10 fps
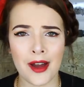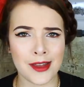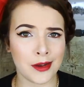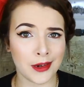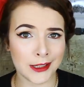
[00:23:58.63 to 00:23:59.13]
Are
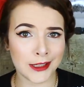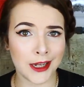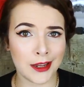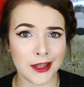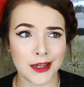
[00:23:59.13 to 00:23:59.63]
you gonna
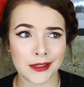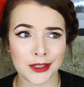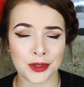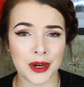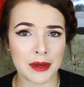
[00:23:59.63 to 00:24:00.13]
send
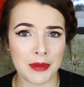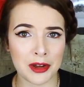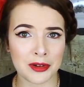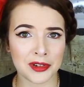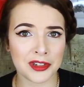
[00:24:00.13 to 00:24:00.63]
this to any
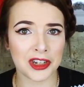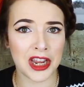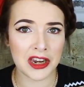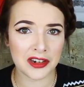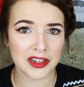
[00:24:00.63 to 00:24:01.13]
muggles to
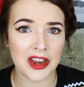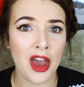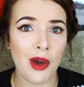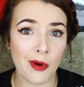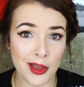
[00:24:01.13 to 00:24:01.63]
hint
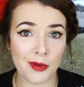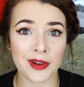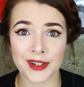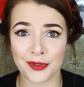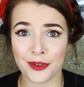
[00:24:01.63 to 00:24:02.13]
what you
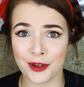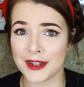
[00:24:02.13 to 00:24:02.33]
want for